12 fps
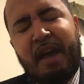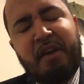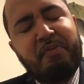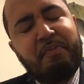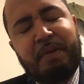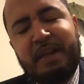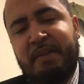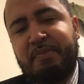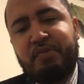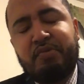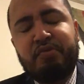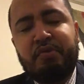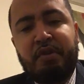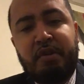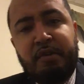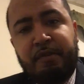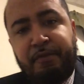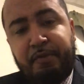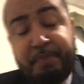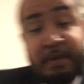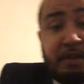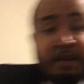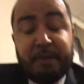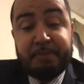I don't blame you for
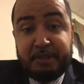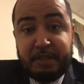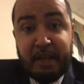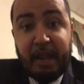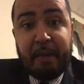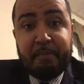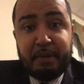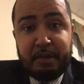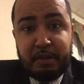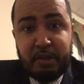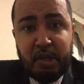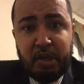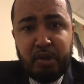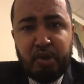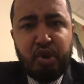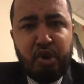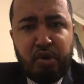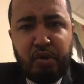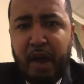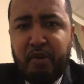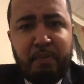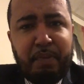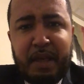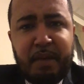being upset at me. You know, I
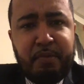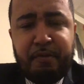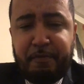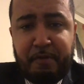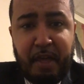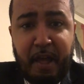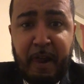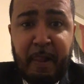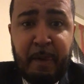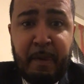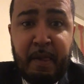don't blame you for that.